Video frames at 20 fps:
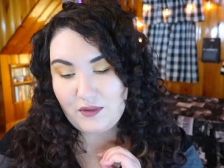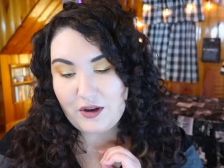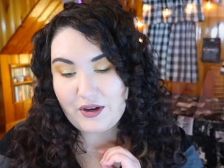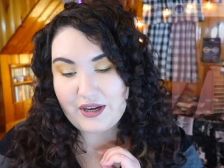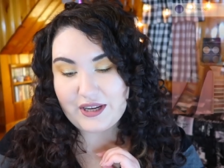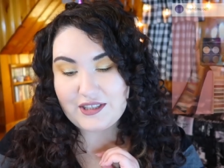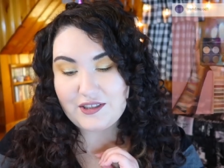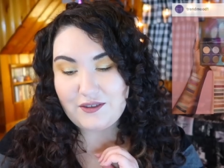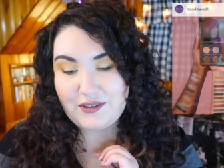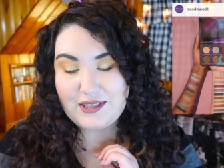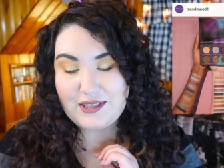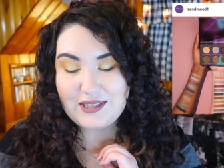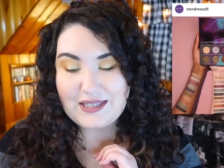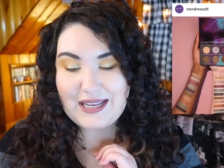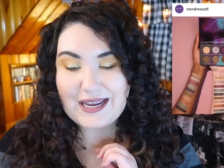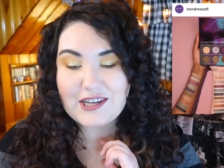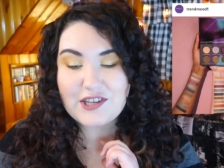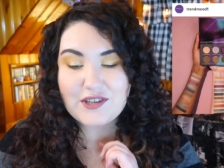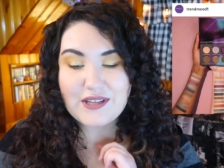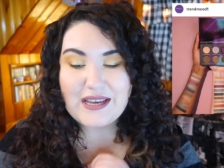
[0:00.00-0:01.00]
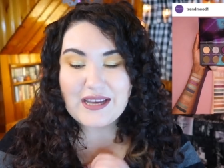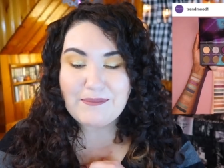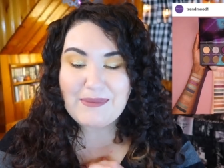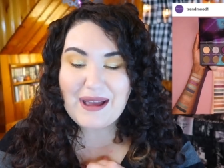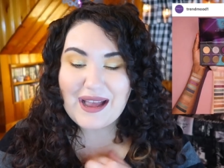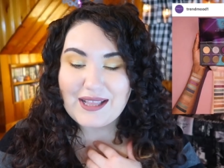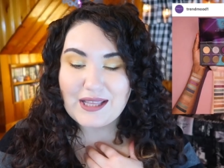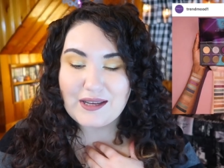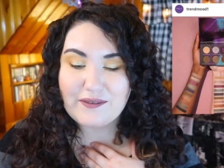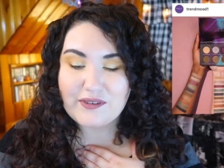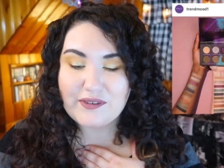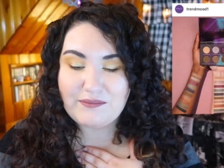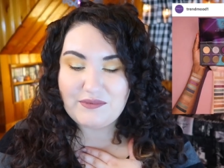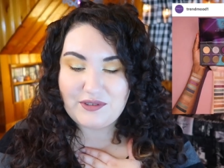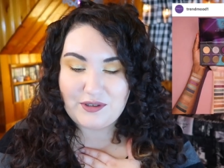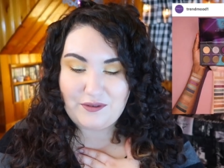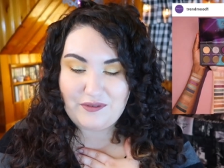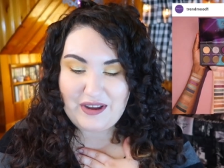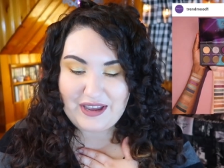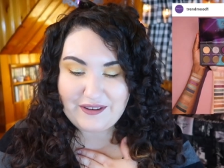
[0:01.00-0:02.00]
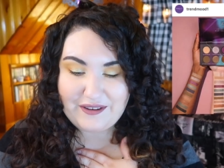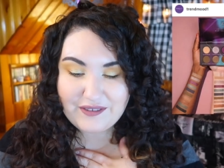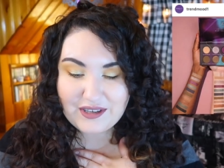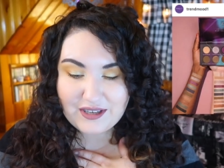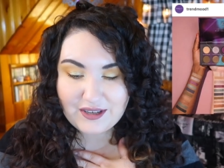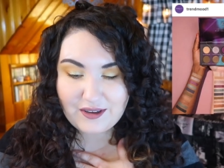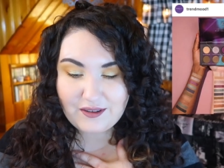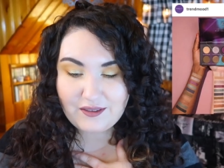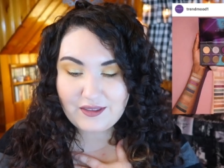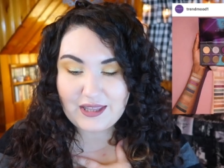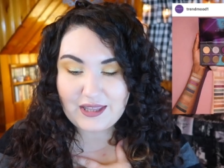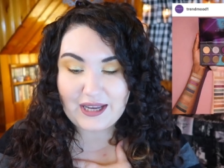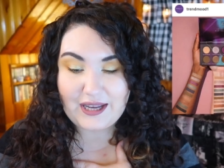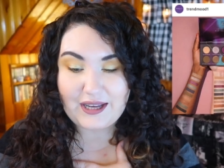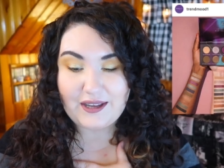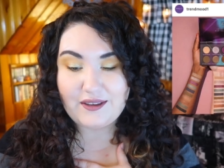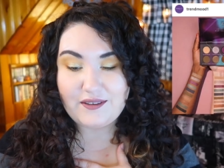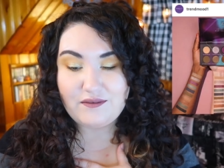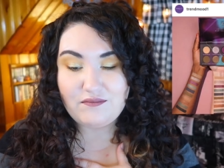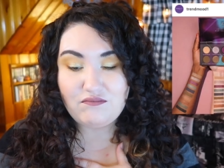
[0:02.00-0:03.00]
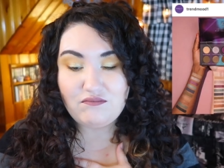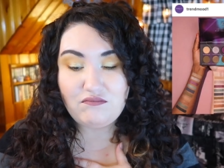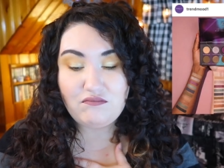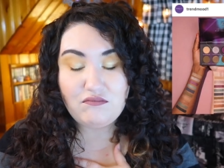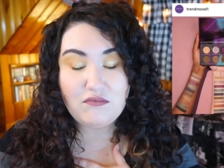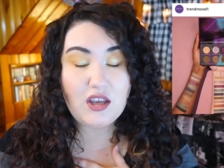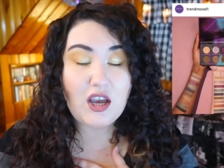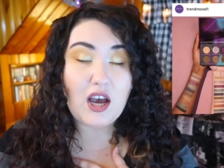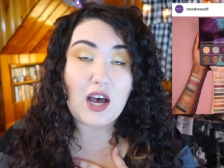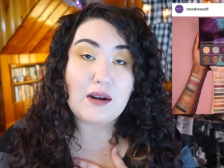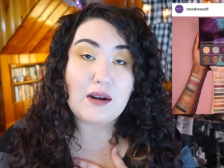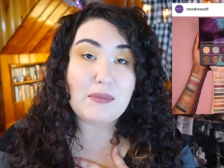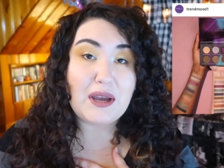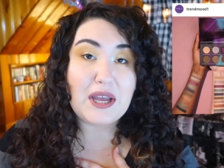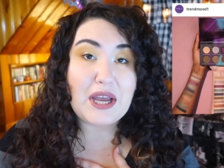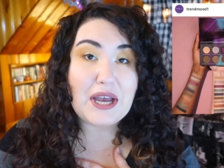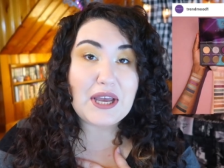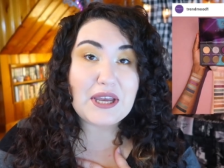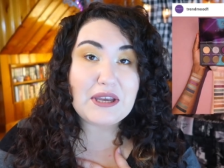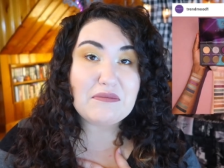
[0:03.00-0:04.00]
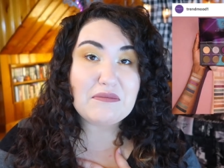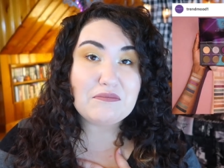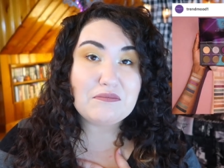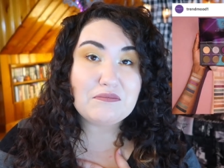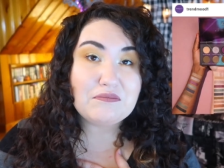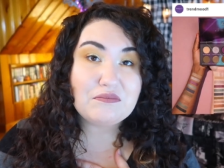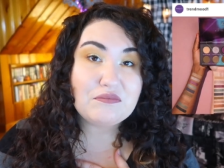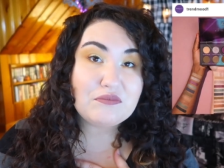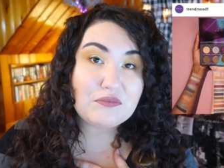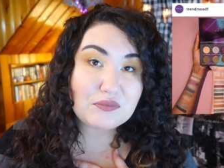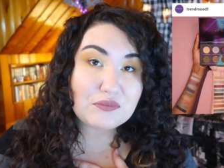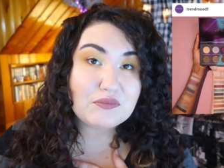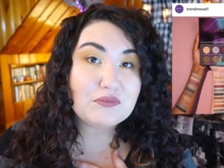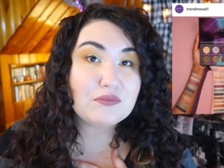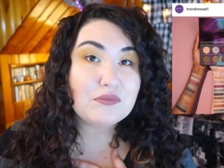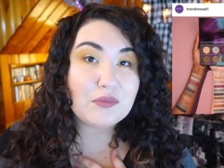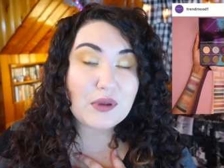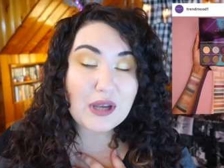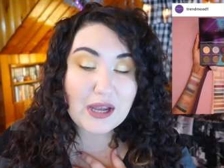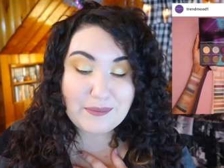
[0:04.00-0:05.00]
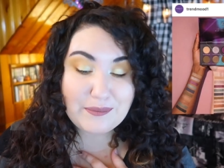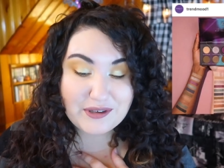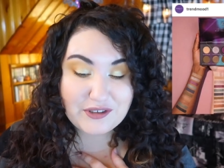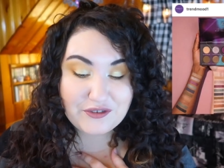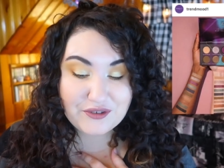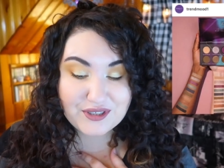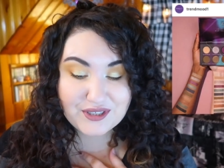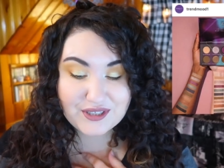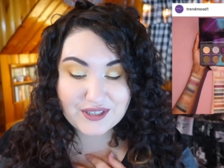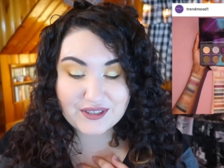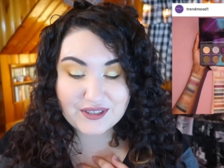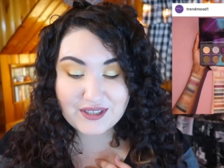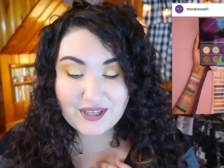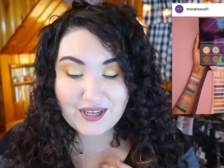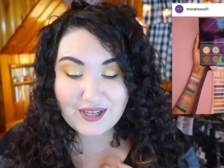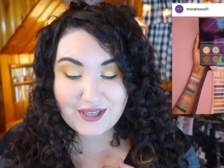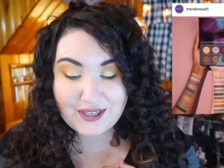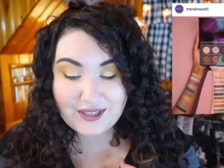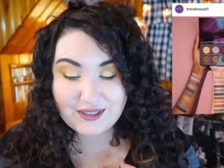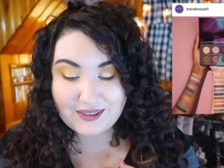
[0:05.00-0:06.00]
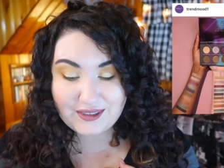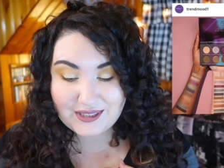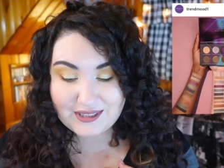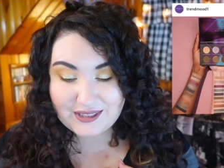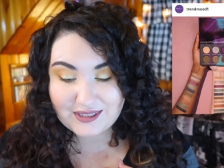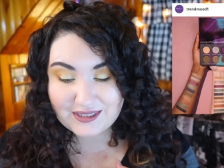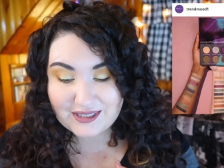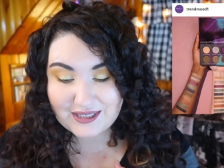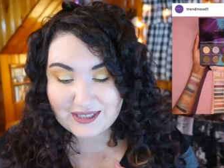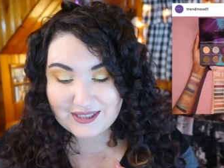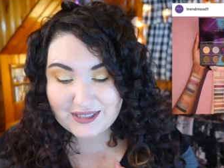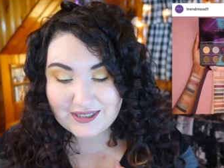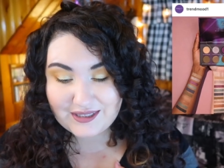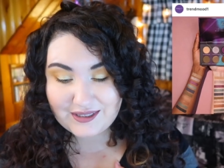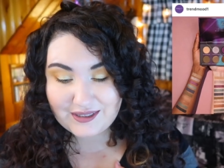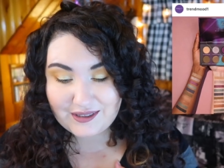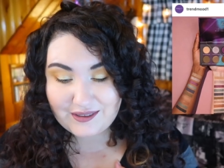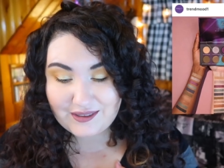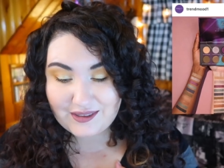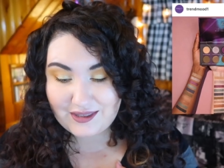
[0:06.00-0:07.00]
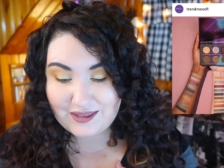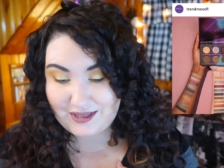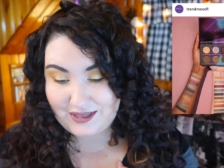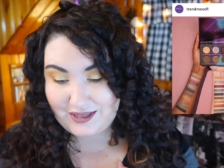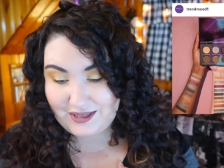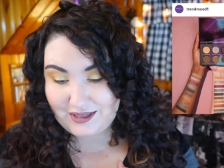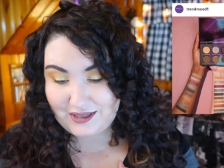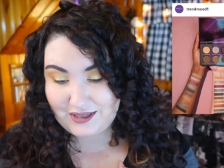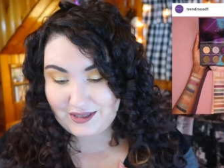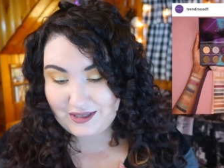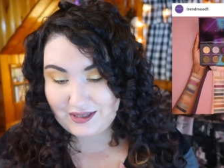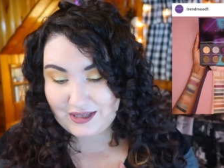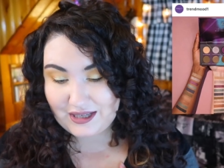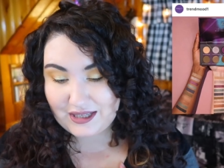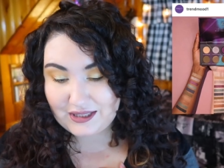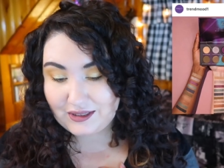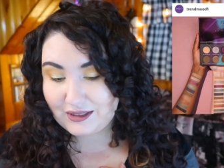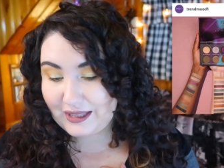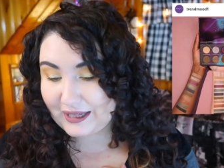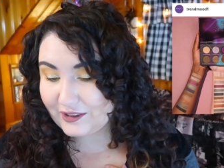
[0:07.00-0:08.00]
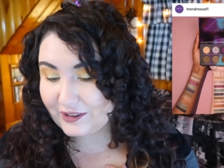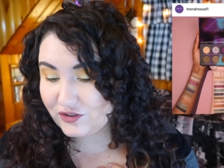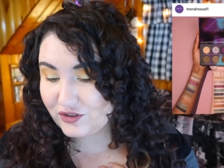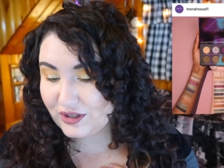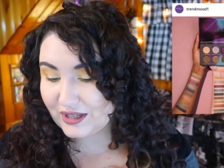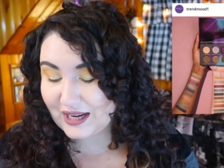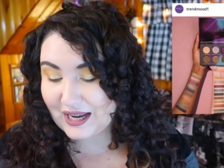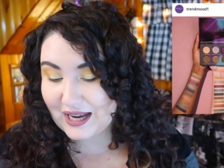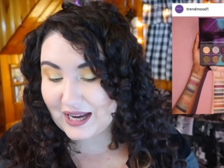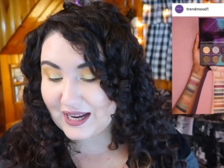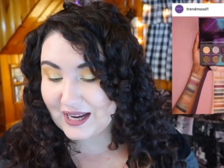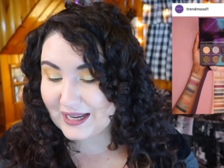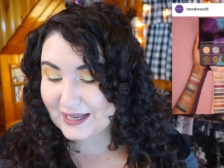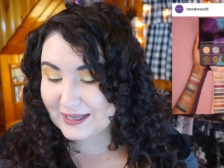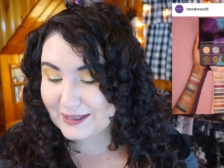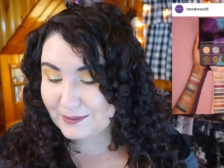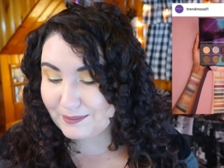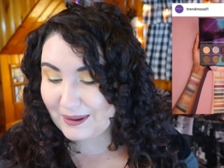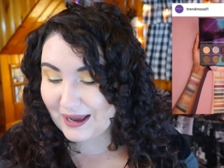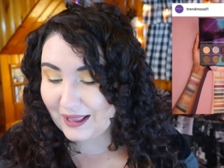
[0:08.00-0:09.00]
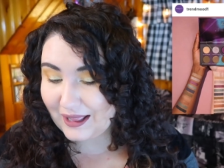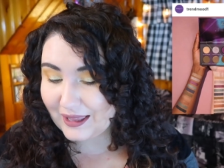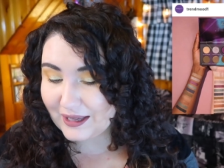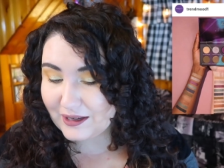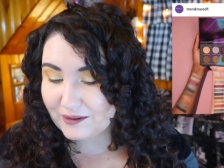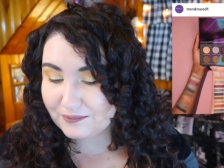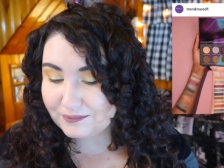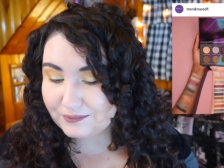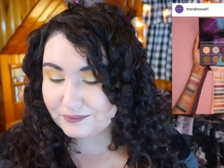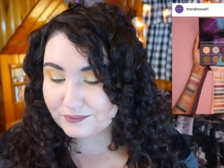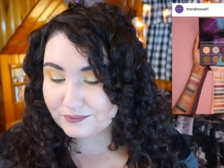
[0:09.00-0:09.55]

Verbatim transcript: Okay, so this is actually a palette from Zoeva that caught my eye. I'm interested. This is the Electric Eyes palette.